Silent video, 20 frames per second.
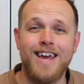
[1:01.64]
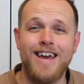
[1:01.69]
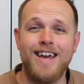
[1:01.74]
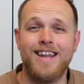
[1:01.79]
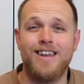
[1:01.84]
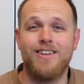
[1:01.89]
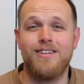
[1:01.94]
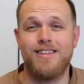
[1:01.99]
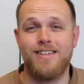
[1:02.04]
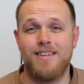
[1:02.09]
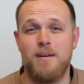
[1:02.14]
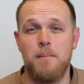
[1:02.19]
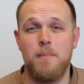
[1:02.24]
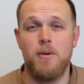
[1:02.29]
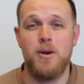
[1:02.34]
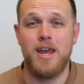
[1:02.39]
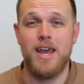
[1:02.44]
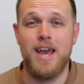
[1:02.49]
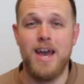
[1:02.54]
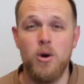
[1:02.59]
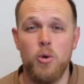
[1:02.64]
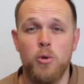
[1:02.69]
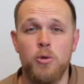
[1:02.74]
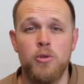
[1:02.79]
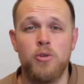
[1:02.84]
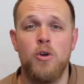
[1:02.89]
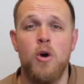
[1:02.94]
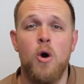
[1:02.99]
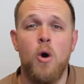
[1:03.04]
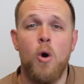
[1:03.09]
it to somebody
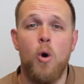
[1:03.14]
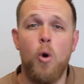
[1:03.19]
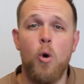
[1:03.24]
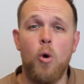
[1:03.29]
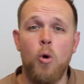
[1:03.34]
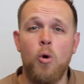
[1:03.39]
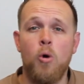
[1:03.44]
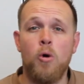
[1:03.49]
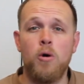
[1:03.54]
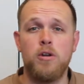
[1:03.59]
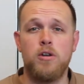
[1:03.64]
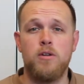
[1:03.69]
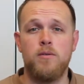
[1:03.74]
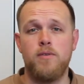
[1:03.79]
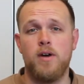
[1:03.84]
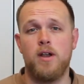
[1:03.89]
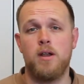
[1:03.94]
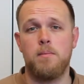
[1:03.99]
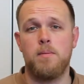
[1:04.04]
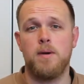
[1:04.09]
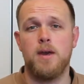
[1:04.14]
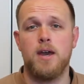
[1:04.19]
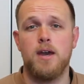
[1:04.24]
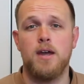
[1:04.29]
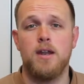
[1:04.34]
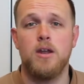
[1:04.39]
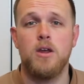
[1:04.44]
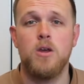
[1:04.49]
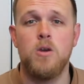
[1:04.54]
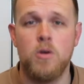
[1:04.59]
else or developing
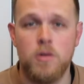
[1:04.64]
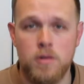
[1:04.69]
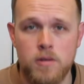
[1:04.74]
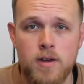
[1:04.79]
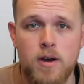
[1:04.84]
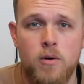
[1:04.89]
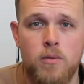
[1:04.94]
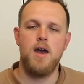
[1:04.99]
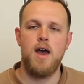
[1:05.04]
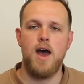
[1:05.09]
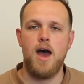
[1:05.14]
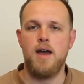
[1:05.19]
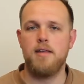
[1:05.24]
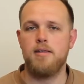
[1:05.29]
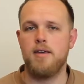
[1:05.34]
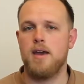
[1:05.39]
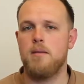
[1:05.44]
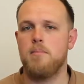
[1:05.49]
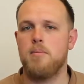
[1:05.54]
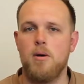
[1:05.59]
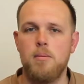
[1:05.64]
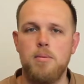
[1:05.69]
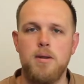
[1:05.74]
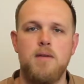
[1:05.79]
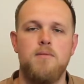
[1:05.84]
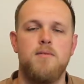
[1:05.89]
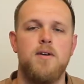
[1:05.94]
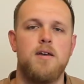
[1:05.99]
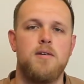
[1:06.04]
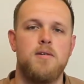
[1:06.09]
it yourself. As a
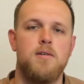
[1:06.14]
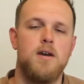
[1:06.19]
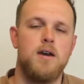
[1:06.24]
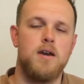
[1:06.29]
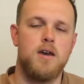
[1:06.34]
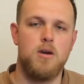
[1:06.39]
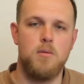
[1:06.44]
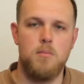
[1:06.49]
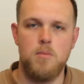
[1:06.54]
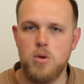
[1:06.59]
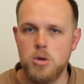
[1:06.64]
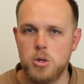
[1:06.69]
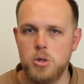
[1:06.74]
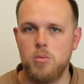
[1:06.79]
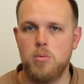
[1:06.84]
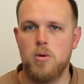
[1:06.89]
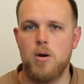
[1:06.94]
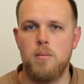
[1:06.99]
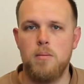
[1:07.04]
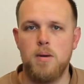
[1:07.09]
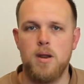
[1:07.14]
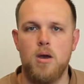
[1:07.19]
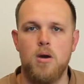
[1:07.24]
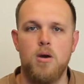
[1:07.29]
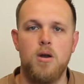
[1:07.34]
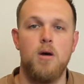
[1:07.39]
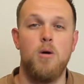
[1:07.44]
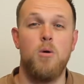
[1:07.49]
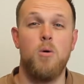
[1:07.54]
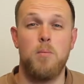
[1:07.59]
property investor, commercial property
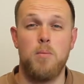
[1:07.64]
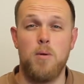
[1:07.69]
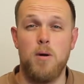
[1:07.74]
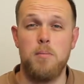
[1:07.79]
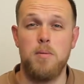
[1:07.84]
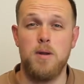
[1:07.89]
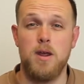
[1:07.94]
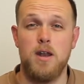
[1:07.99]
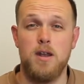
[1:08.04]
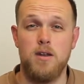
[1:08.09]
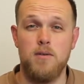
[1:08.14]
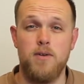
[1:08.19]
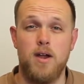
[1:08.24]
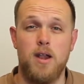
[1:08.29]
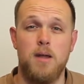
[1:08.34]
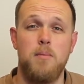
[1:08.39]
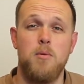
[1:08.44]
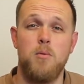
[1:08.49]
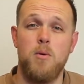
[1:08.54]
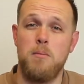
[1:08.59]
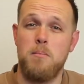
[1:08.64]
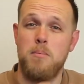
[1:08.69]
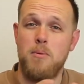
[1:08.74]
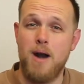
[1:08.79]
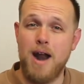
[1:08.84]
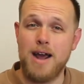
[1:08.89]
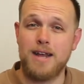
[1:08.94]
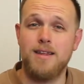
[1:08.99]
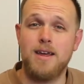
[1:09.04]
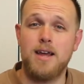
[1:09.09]
owner or property developer, when
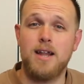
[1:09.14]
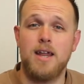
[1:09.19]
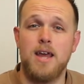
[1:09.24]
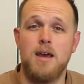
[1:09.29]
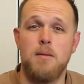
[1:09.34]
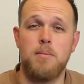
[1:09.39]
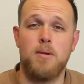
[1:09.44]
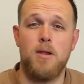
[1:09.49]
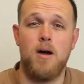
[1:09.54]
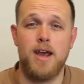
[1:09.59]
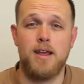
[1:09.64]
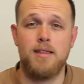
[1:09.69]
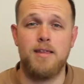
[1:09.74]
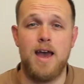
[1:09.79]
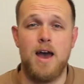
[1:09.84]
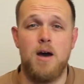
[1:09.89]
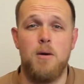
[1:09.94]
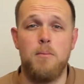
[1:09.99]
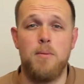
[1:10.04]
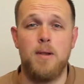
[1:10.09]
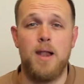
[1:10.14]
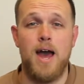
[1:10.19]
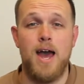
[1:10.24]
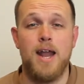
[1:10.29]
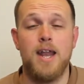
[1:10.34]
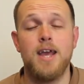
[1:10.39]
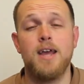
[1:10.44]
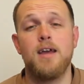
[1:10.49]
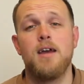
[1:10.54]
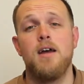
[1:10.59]
practically applying town
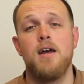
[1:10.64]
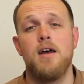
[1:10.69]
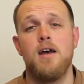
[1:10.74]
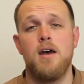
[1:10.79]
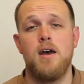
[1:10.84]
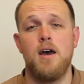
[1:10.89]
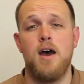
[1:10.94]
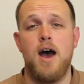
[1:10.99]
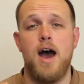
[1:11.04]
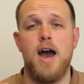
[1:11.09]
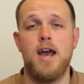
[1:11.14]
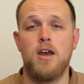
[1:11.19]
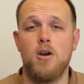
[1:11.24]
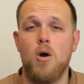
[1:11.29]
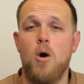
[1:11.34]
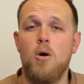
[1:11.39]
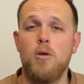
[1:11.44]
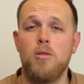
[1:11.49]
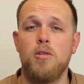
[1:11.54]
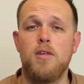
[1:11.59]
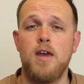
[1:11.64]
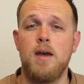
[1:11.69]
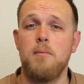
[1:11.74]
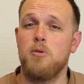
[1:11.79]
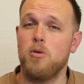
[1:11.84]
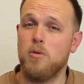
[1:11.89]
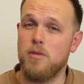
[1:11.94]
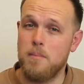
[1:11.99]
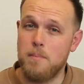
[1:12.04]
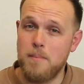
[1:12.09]
planning, a
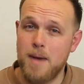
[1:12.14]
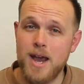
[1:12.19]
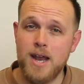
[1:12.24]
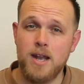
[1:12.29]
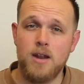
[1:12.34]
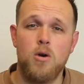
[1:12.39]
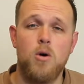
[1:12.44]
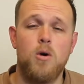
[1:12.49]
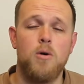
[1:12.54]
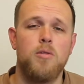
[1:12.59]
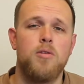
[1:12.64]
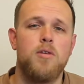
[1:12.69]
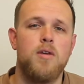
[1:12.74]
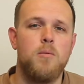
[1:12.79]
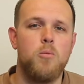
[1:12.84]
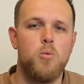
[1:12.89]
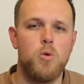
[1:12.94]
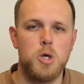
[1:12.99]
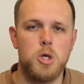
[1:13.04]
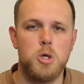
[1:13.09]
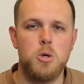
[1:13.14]
concept or the main concept which